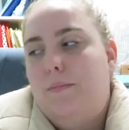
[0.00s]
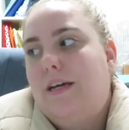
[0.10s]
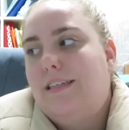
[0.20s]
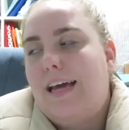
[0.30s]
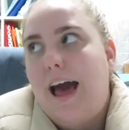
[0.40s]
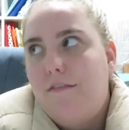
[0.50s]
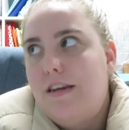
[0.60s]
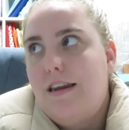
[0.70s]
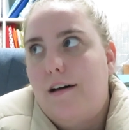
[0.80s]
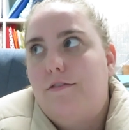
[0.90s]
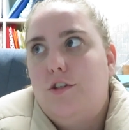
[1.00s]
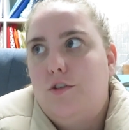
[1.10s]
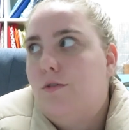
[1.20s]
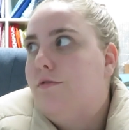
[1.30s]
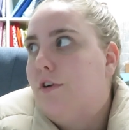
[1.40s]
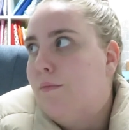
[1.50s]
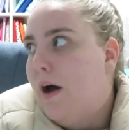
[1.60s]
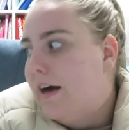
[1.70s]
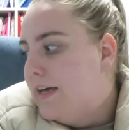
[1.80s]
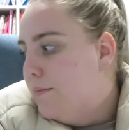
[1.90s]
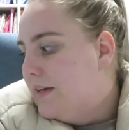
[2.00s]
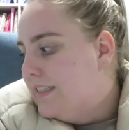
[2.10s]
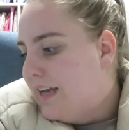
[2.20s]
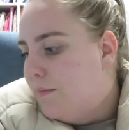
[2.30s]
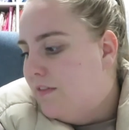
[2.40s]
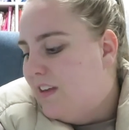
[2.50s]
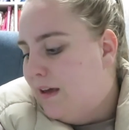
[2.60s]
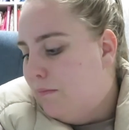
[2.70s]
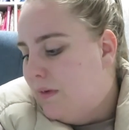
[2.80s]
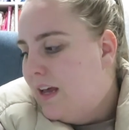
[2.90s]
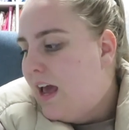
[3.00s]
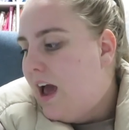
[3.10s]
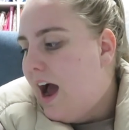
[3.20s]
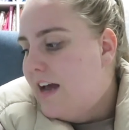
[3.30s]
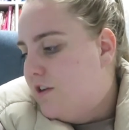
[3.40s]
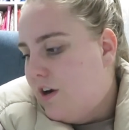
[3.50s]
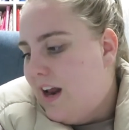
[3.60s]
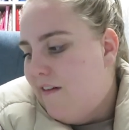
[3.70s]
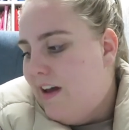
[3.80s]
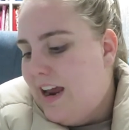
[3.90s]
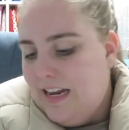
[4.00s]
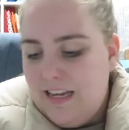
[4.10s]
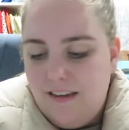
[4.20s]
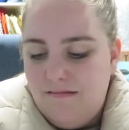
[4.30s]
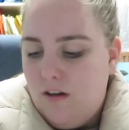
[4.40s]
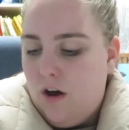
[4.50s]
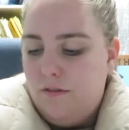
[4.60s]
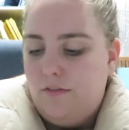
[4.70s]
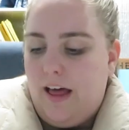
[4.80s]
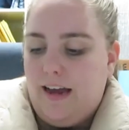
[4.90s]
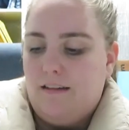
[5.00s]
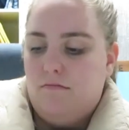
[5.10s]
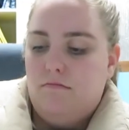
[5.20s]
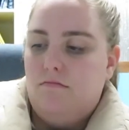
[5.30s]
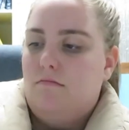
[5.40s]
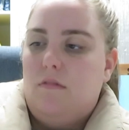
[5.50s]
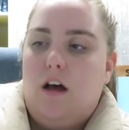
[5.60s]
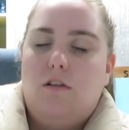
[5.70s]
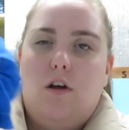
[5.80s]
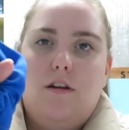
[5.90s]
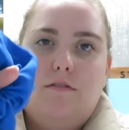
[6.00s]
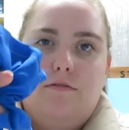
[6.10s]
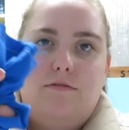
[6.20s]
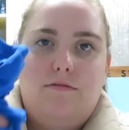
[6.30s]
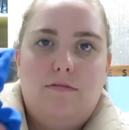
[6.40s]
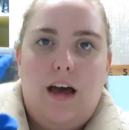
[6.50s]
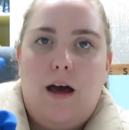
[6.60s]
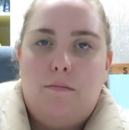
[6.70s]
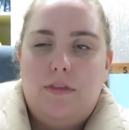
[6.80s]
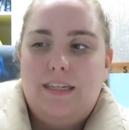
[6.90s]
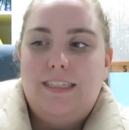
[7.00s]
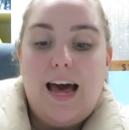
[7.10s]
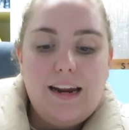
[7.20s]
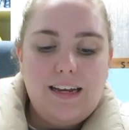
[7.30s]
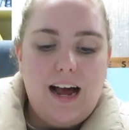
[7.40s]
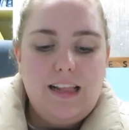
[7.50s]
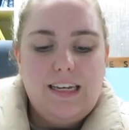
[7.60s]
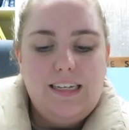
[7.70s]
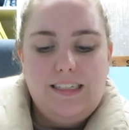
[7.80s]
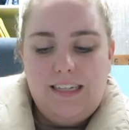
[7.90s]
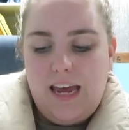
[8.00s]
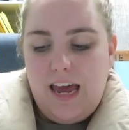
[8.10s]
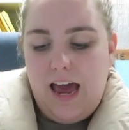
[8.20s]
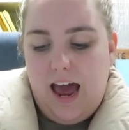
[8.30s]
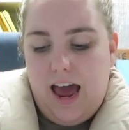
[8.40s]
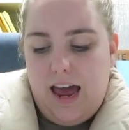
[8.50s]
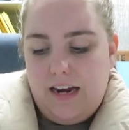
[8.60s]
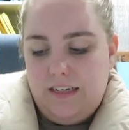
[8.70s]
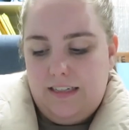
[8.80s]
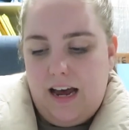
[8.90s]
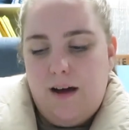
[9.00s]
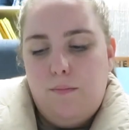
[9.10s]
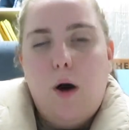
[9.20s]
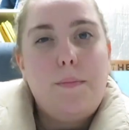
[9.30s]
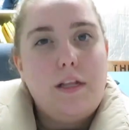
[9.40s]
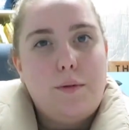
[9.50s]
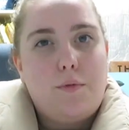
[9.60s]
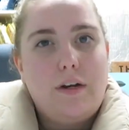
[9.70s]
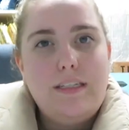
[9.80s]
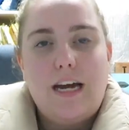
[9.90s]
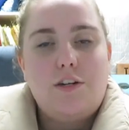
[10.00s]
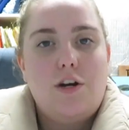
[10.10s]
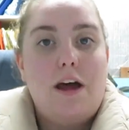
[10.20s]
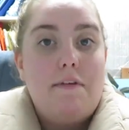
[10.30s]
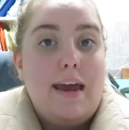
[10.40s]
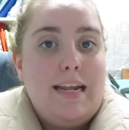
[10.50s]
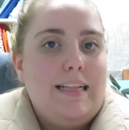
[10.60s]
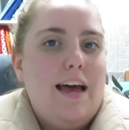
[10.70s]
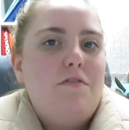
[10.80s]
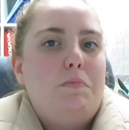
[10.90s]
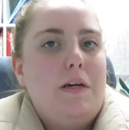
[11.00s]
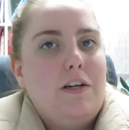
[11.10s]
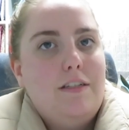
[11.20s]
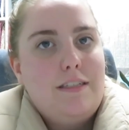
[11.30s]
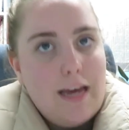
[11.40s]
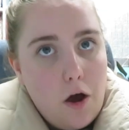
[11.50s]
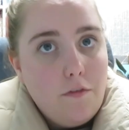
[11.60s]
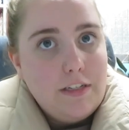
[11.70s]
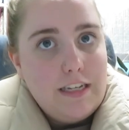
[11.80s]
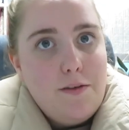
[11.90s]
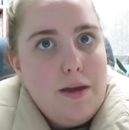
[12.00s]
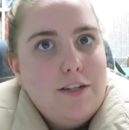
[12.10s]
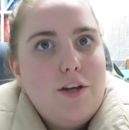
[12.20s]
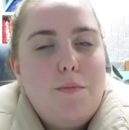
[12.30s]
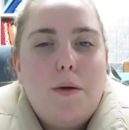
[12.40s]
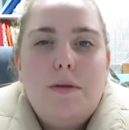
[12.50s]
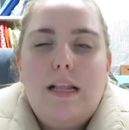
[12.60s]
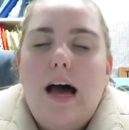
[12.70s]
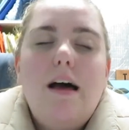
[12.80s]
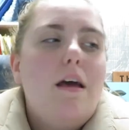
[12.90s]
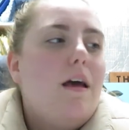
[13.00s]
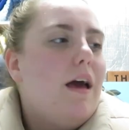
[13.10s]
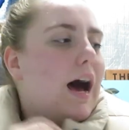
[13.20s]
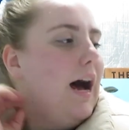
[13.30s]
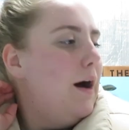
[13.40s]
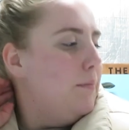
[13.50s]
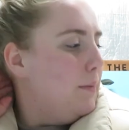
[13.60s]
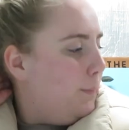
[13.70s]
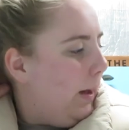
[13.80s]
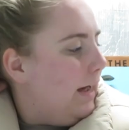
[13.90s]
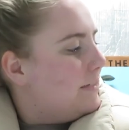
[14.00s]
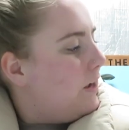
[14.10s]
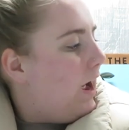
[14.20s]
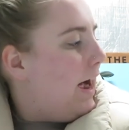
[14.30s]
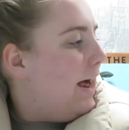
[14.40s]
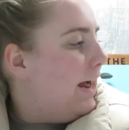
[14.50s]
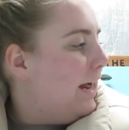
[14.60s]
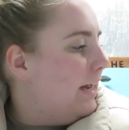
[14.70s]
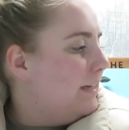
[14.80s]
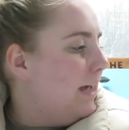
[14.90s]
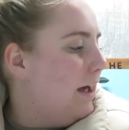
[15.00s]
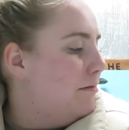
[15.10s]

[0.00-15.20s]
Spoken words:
Because I have enough to do for a market, but some of them I don't have any of, like a lot of the satin colors and popular prints, I don't have any left because they obviously have been so popular. But I'm